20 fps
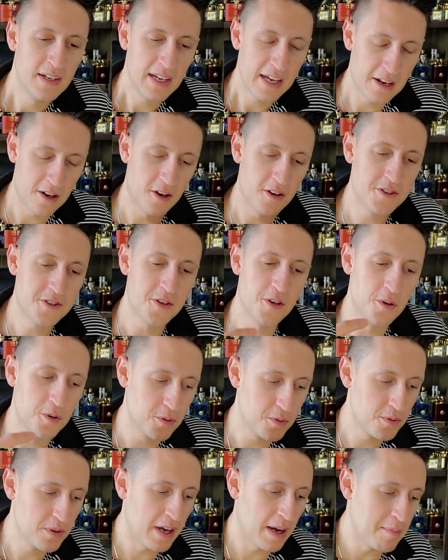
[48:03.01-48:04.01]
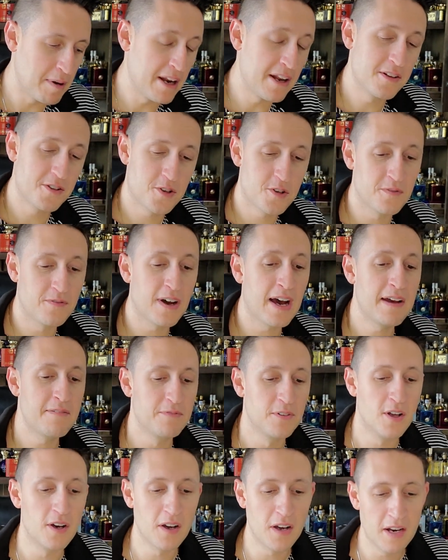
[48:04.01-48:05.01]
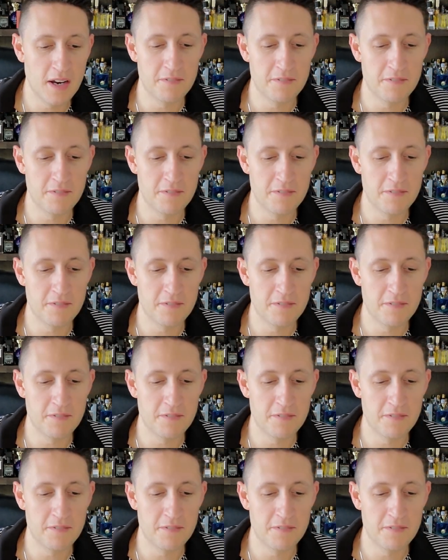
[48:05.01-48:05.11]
It also, I mean, it survived long